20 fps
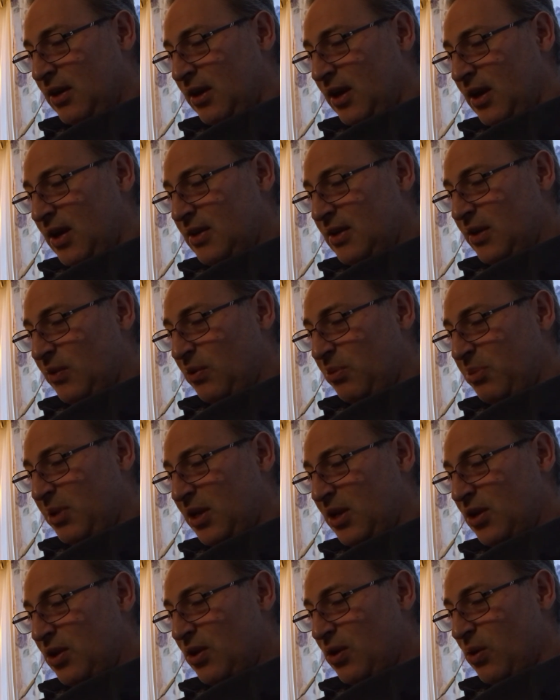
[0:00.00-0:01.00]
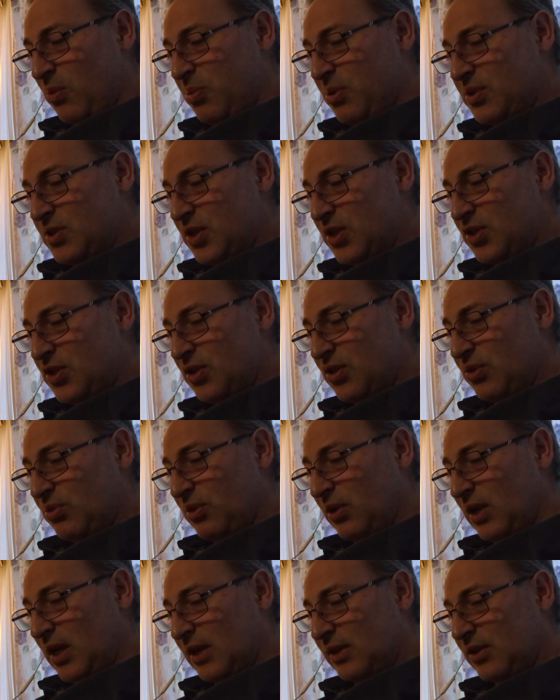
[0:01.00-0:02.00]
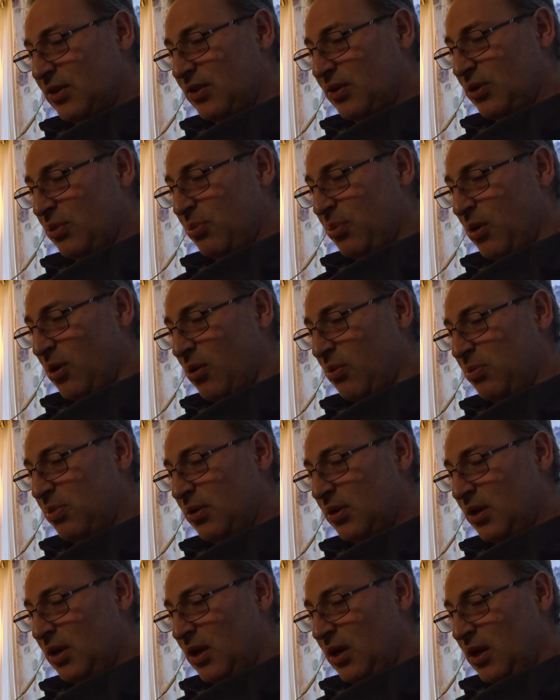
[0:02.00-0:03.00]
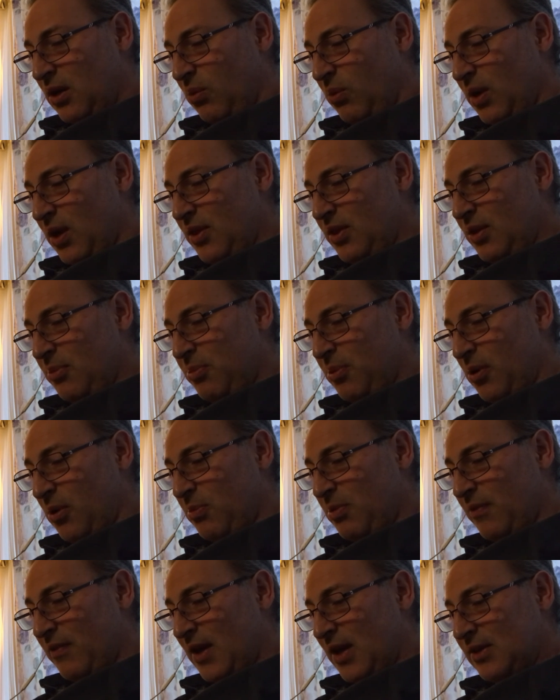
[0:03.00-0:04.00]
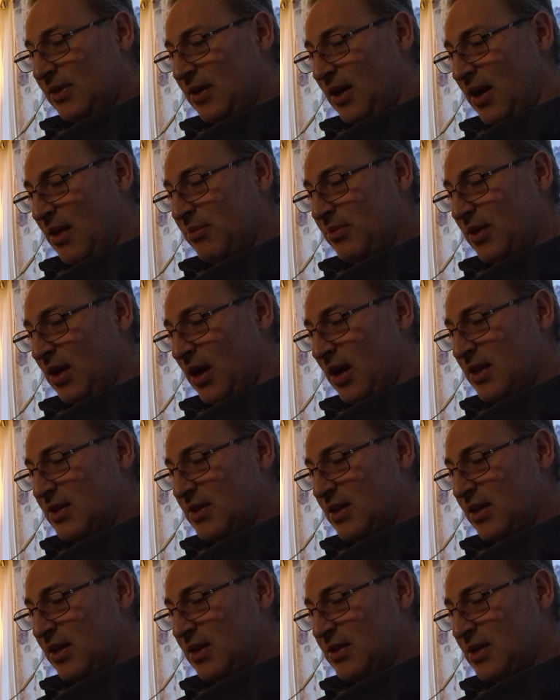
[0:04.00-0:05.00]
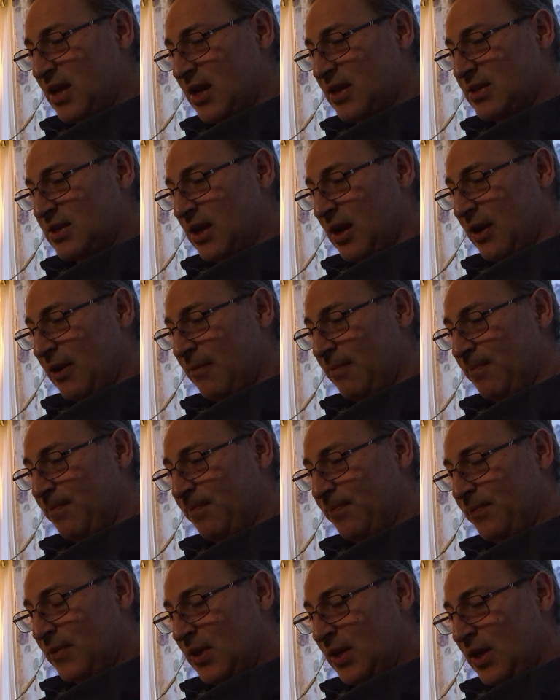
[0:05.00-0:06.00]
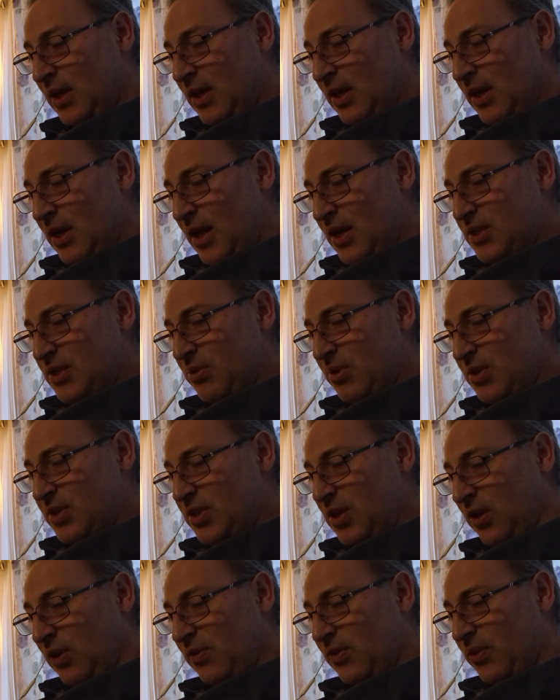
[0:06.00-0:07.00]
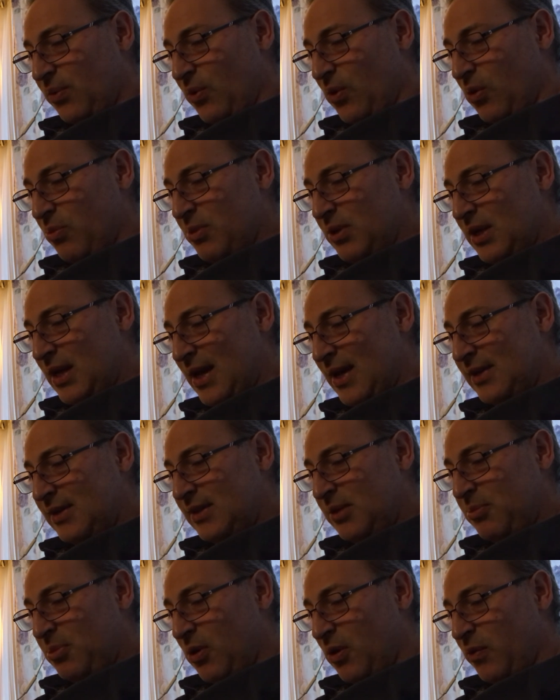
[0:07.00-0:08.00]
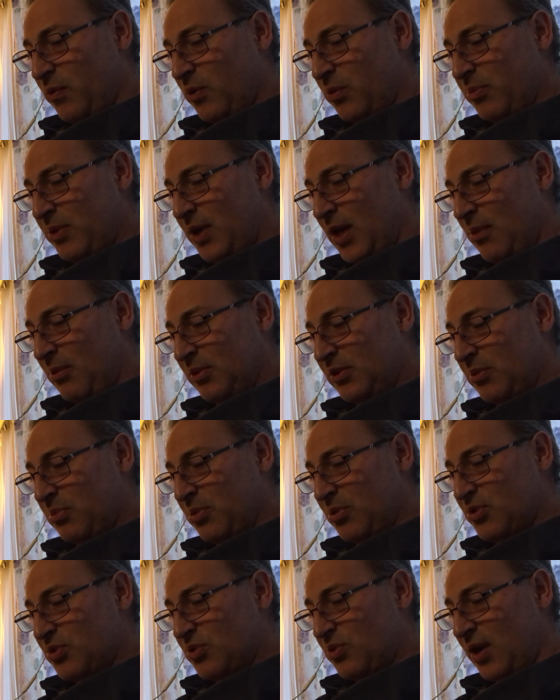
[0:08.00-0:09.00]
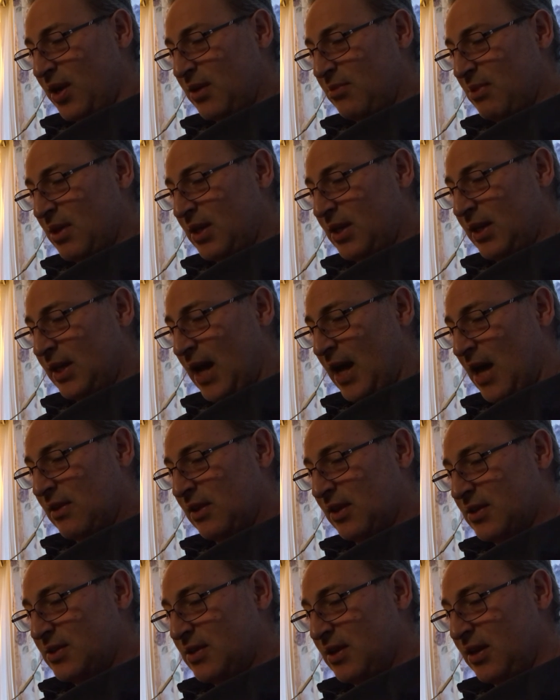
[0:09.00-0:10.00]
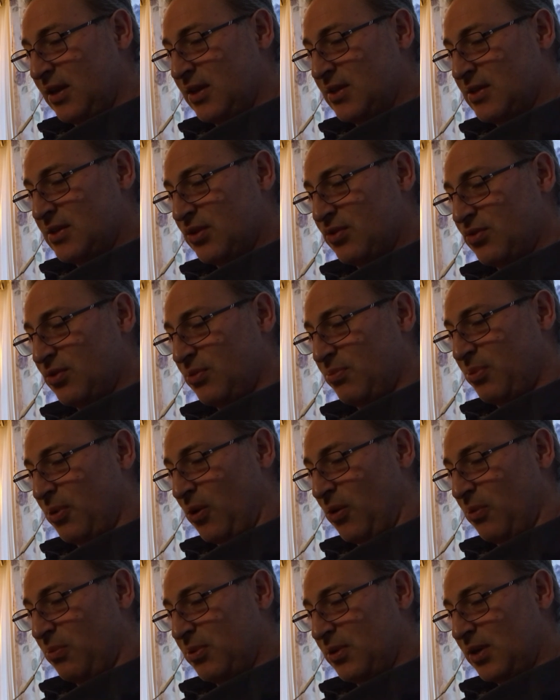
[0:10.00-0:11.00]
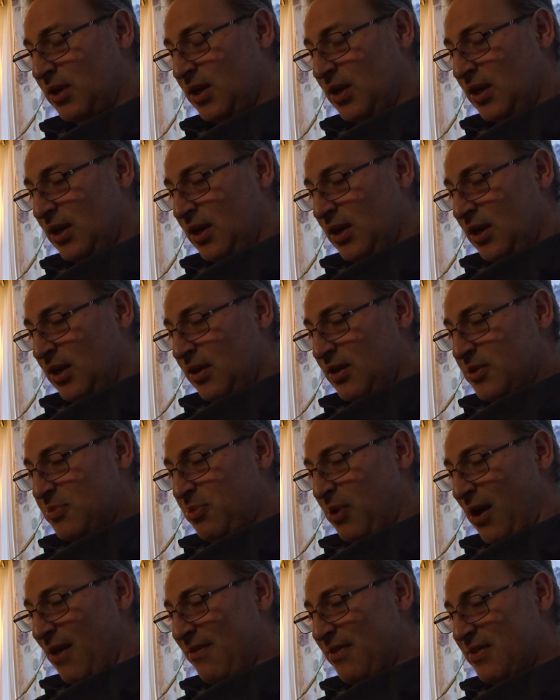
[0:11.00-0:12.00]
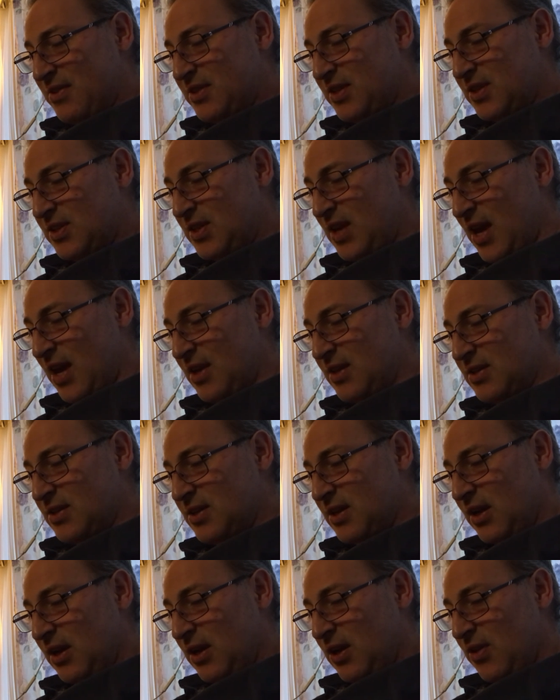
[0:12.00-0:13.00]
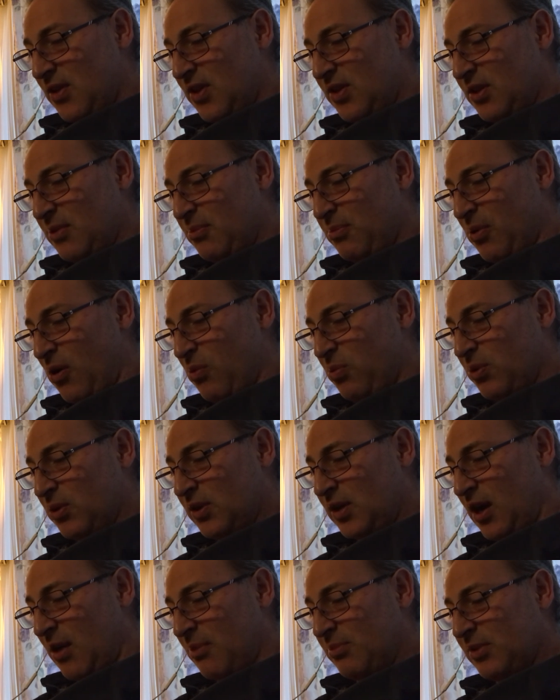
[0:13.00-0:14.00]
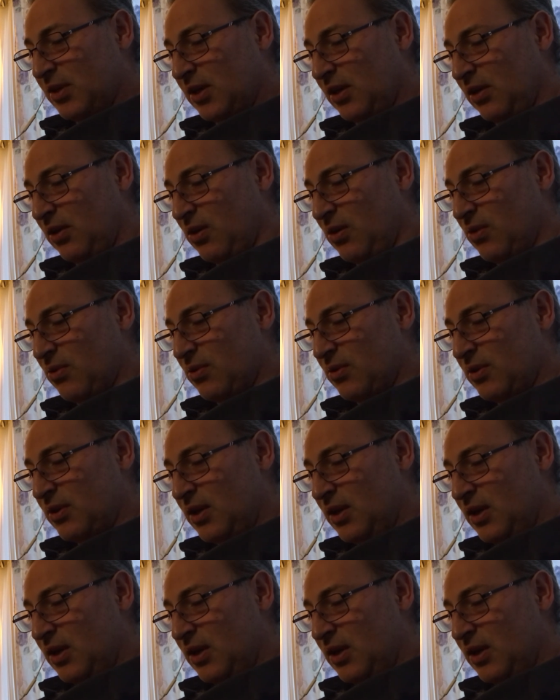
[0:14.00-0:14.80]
and they will be in no position to elect a new pope when the pope of that time dies in his exile. As a result, the Roman anti pope will be able to persuade many Catholics that he is the true pope. This prophecy says that the pope will come to Cologne,